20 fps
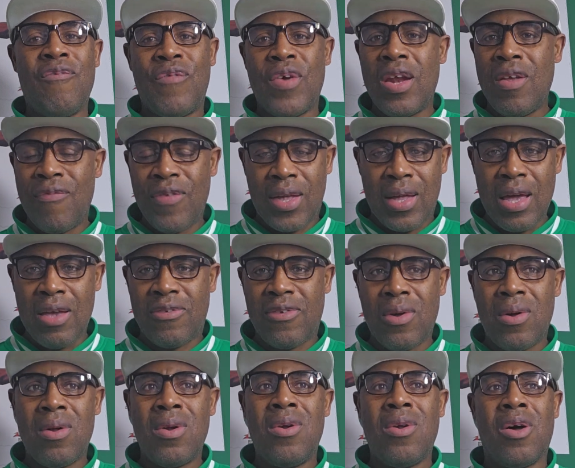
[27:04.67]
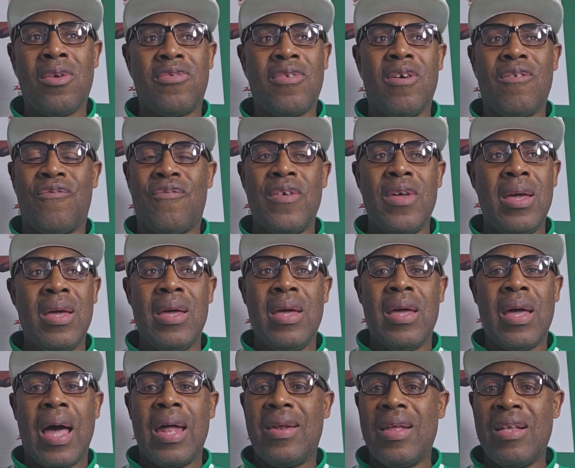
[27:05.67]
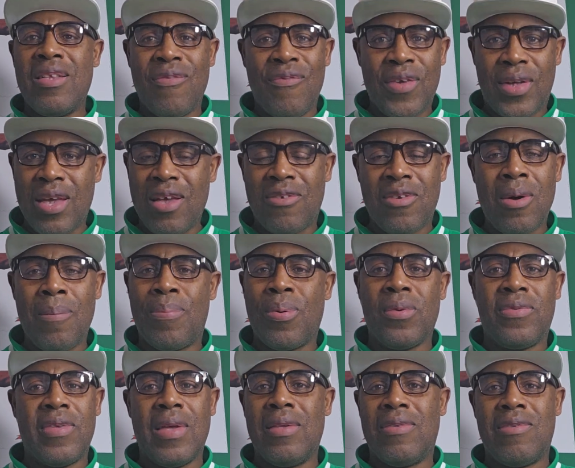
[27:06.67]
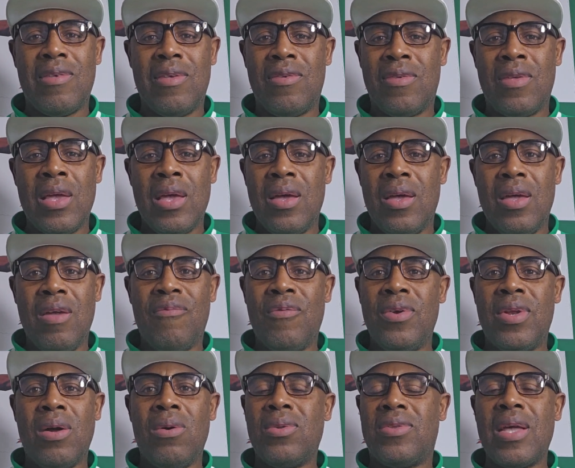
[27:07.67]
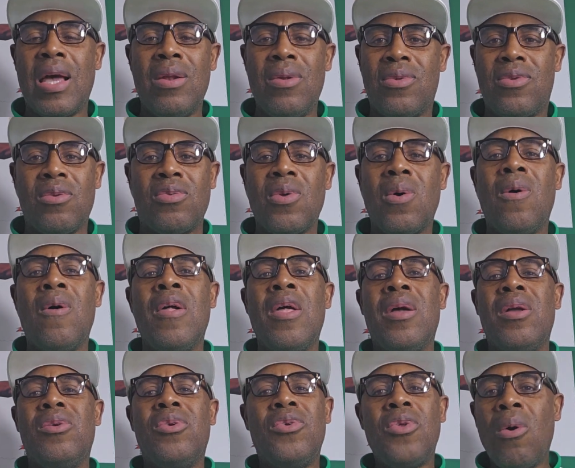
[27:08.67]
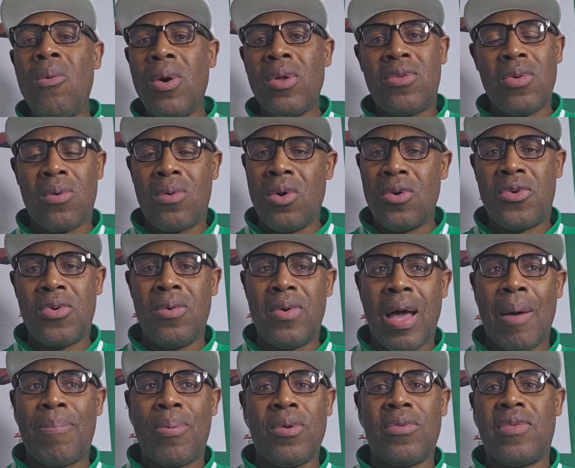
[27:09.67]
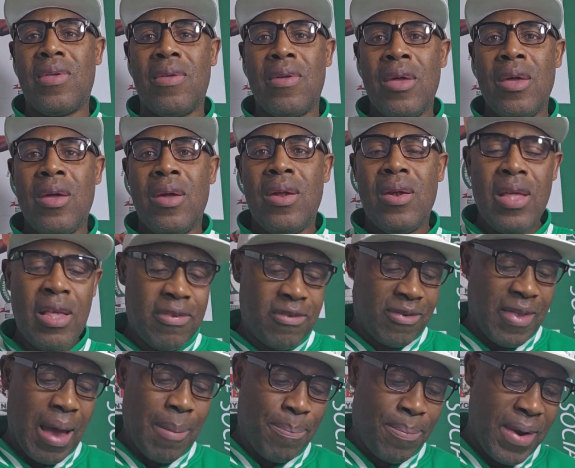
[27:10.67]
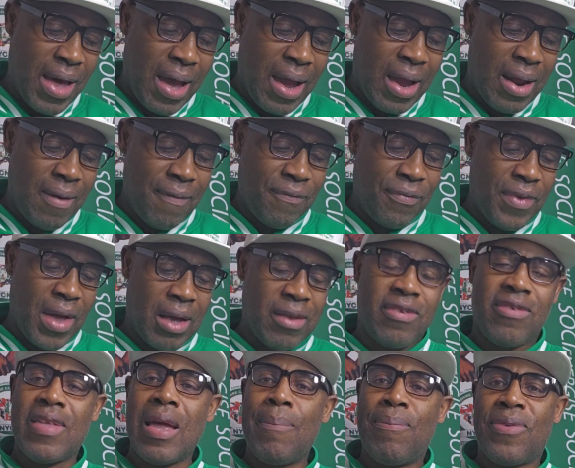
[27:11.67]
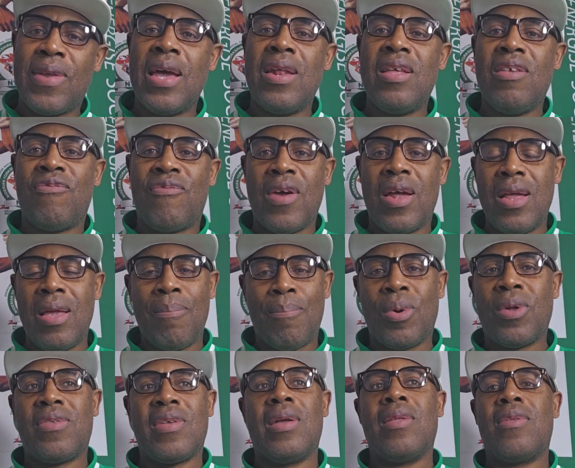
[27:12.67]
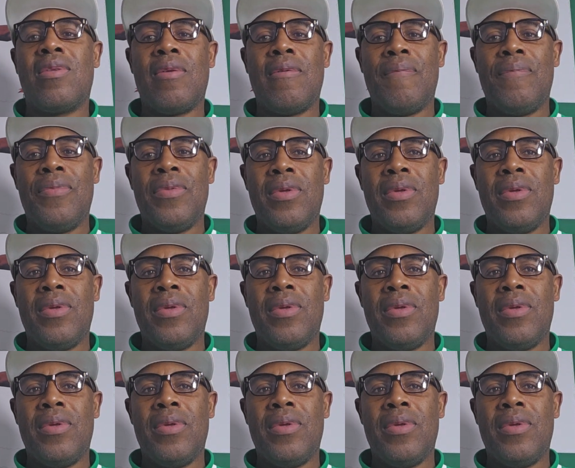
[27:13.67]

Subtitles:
of verification, lots of identification processes, even they will tell you to. So you don't want to go through that process. This step 9 and step 10 is very important.